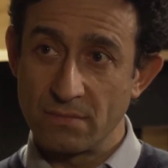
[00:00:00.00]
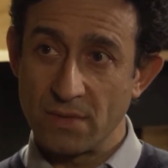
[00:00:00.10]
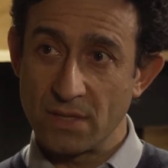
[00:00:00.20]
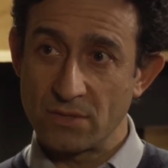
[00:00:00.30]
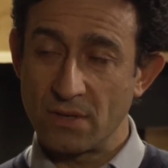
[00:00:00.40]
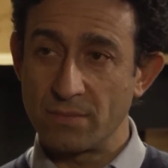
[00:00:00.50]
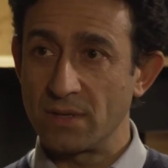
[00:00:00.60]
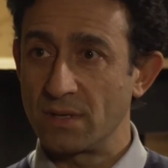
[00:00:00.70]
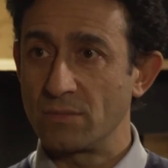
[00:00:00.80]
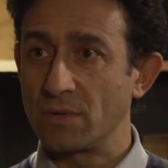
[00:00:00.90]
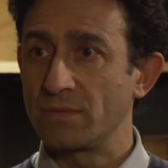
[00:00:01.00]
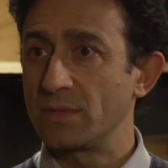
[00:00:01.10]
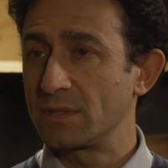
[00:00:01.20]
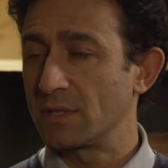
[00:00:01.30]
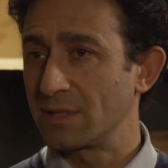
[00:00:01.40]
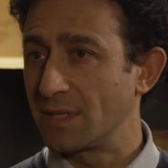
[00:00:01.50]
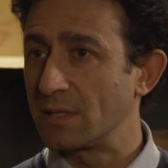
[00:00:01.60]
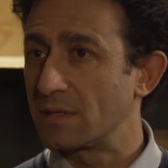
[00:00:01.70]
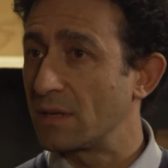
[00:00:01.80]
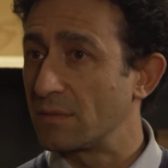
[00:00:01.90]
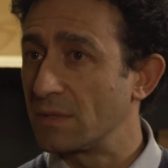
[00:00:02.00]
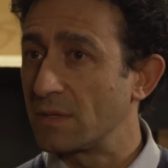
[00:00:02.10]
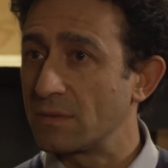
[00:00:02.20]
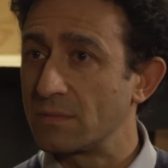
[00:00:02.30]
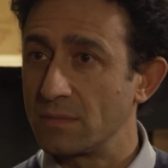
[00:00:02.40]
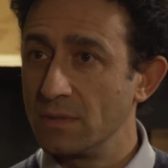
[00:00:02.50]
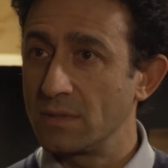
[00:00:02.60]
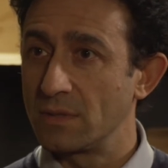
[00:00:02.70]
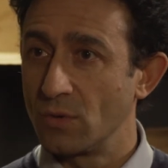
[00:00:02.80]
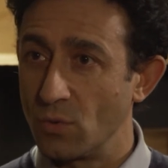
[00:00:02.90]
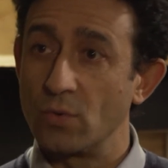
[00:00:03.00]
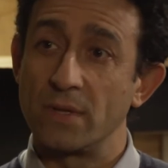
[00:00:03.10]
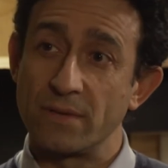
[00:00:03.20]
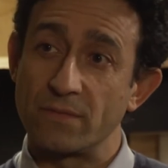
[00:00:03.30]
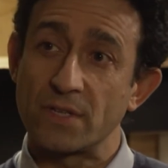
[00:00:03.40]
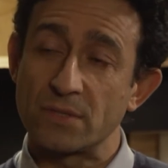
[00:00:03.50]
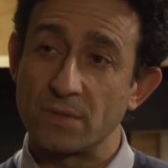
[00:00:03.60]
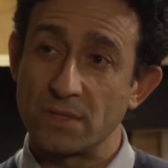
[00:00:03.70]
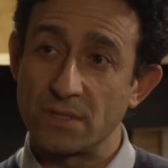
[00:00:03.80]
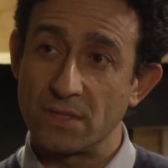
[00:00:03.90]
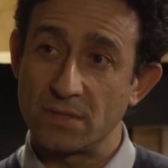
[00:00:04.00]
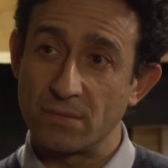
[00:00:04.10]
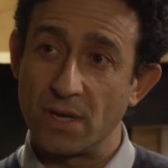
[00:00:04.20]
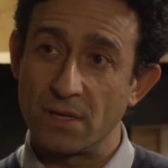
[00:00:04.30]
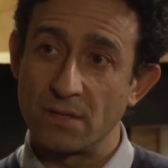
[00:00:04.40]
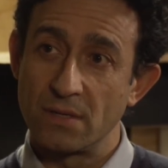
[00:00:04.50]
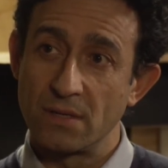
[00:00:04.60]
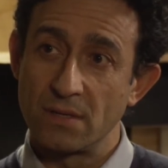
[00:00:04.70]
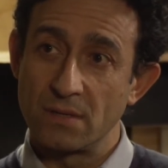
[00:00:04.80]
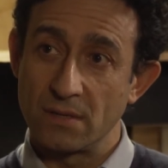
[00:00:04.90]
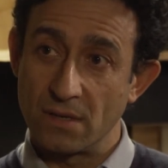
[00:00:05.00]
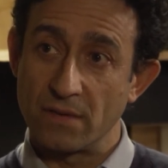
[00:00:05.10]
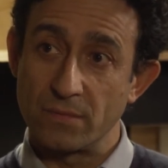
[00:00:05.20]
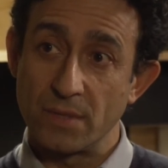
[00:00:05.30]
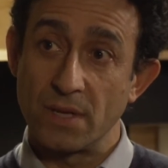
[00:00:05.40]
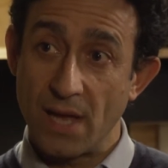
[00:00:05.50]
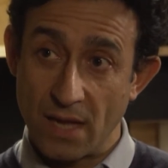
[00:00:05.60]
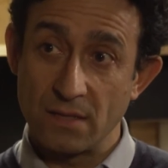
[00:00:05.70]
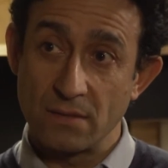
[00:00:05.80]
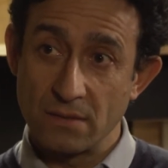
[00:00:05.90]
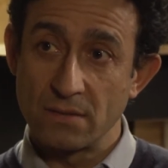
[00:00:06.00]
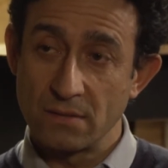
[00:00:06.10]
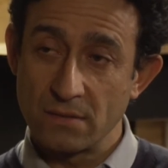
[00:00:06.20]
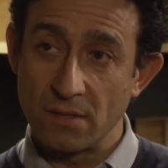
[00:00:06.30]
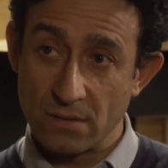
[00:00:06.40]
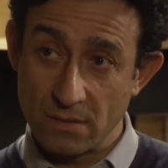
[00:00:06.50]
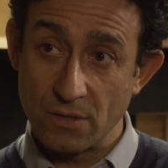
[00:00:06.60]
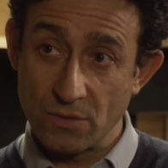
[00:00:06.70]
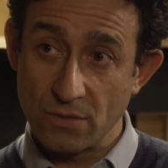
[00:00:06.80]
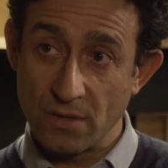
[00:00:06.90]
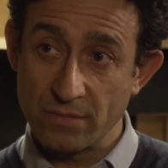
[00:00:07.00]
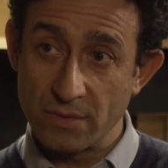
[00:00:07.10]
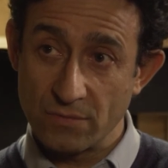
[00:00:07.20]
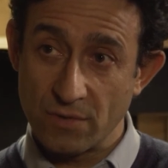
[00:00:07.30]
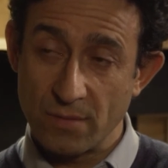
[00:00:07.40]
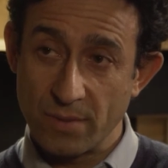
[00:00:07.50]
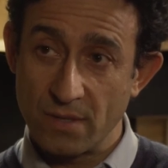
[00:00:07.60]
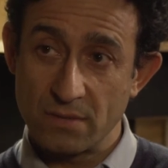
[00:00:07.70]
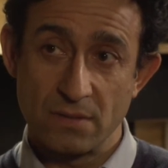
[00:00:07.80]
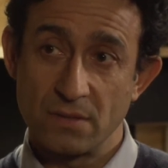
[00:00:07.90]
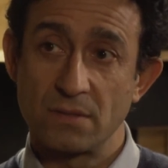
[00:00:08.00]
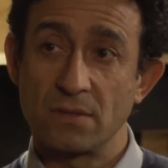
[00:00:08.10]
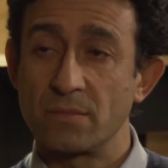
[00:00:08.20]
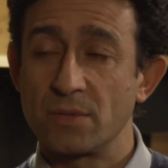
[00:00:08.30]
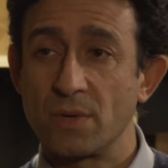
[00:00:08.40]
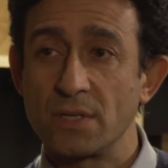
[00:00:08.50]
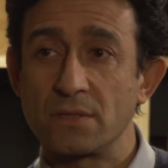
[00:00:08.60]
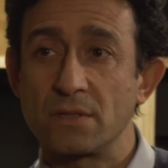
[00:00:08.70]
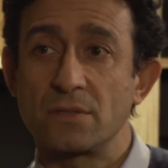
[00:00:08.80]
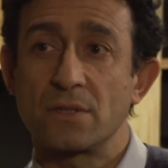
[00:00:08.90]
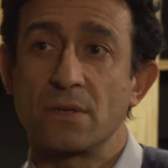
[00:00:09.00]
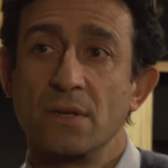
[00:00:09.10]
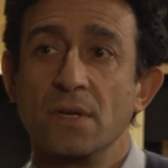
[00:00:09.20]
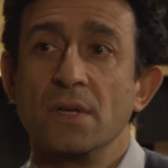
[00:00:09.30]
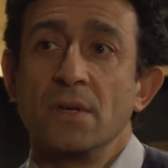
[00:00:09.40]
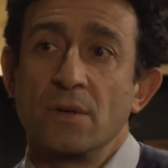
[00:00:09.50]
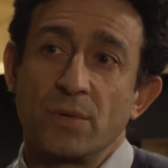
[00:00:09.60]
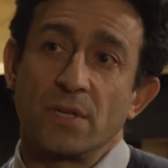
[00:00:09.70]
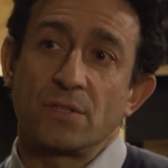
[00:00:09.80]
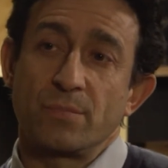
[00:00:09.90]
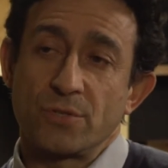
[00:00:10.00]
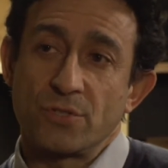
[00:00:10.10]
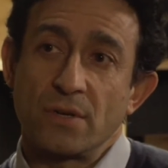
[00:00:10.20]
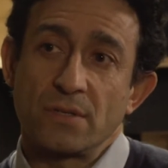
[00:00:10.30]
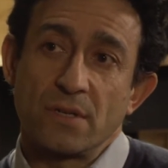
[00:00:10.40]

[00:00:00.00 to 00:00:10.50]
And so I'm thinking, well, if this doesn't get done, you know, all the investment the city's made, the government and local government, ratepayers, is going to be wasted. So we need to push on.